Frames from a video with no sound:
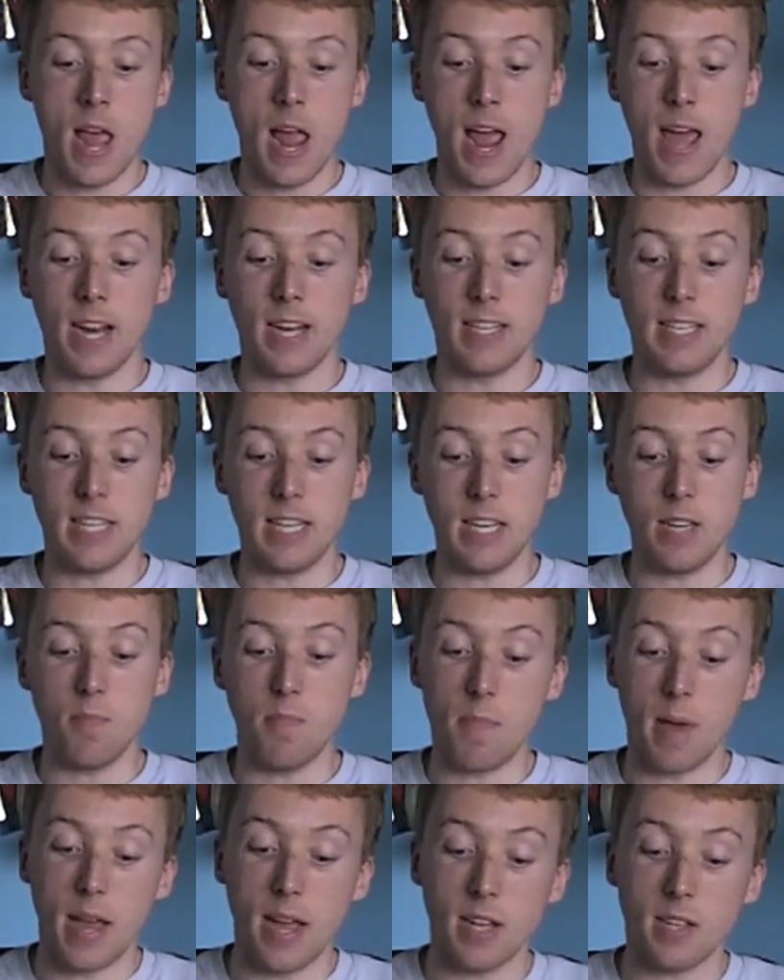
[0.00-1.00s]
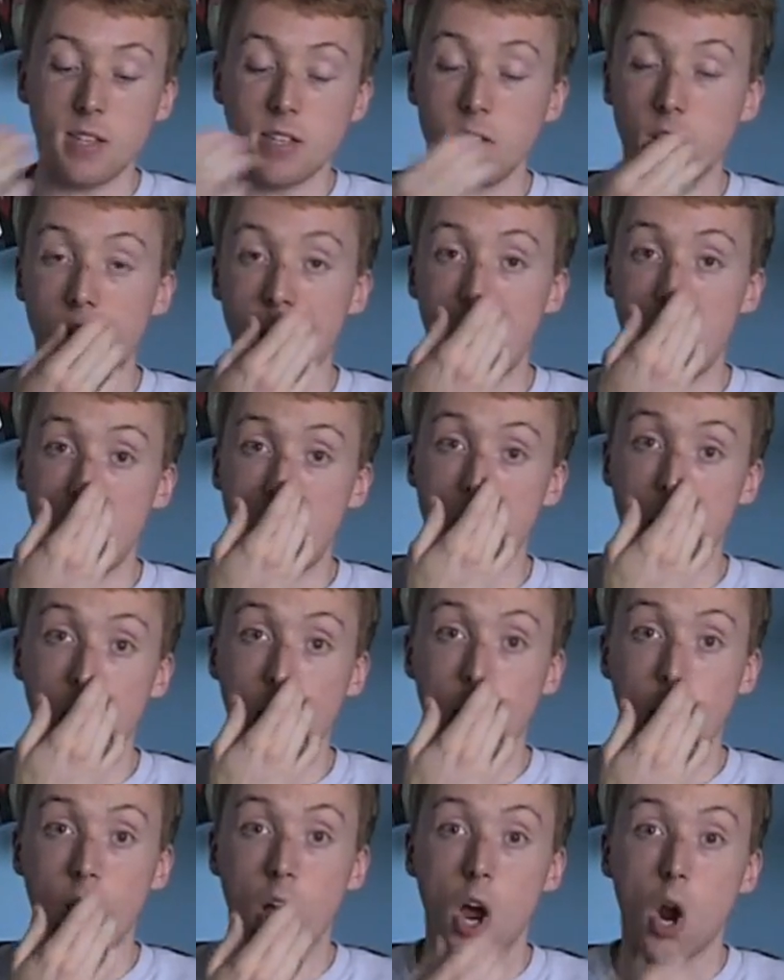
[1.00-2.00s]
and a team-based
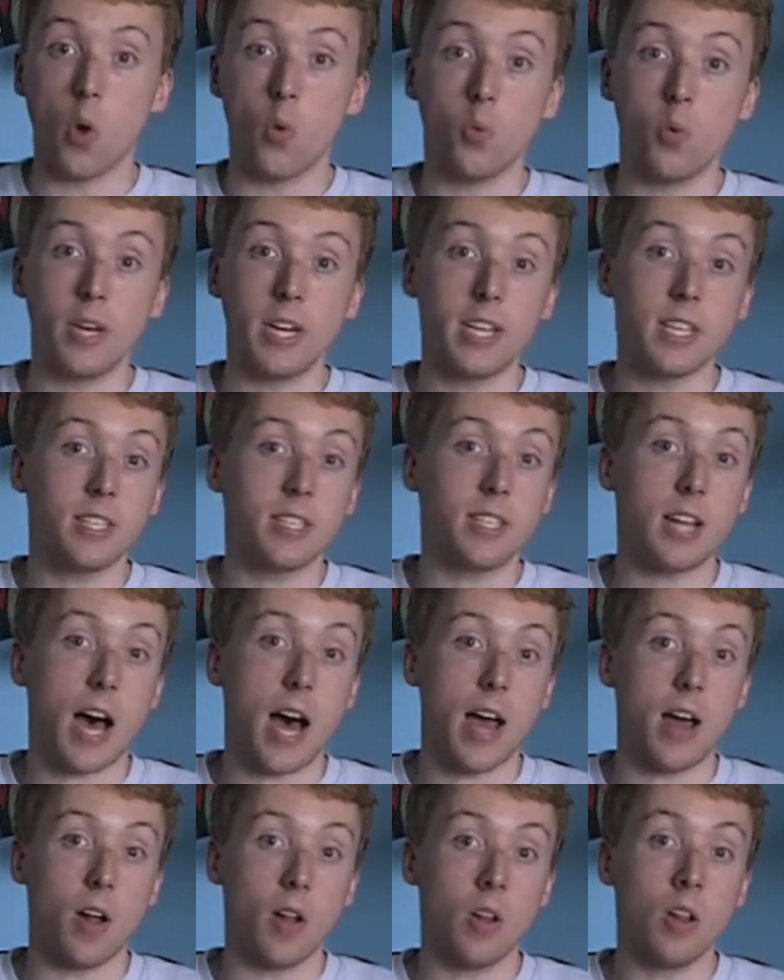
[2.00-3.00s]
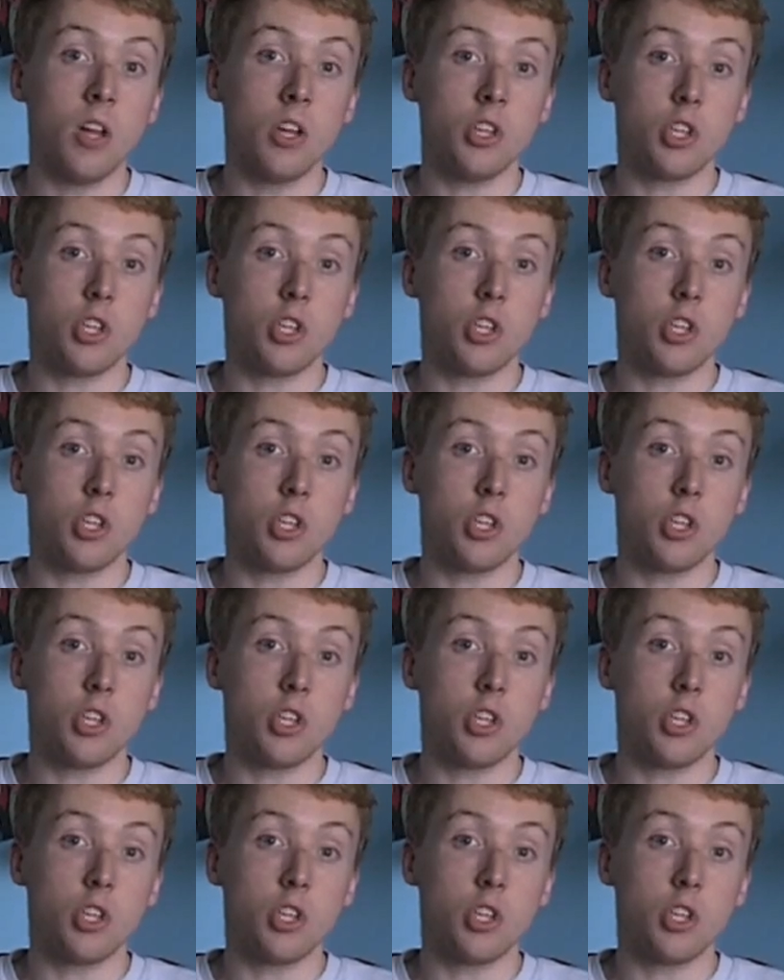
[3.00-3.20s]
arena-style